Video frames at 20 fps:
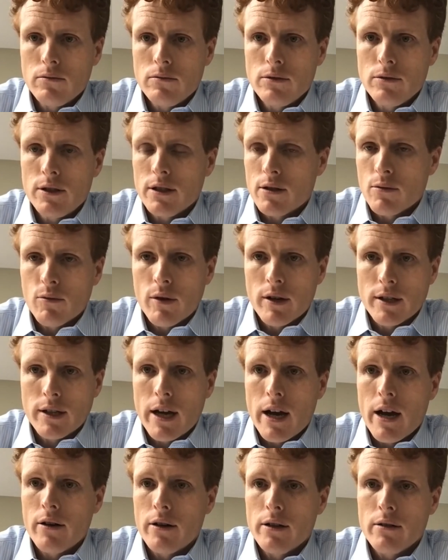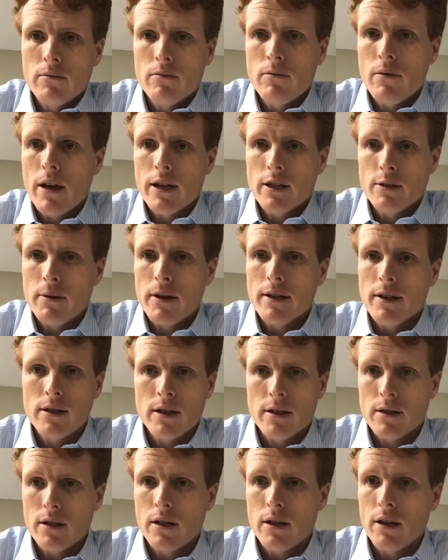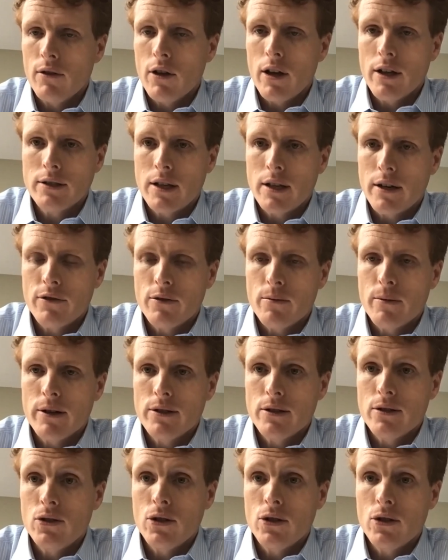system went down, and SBA says that they've lost that information.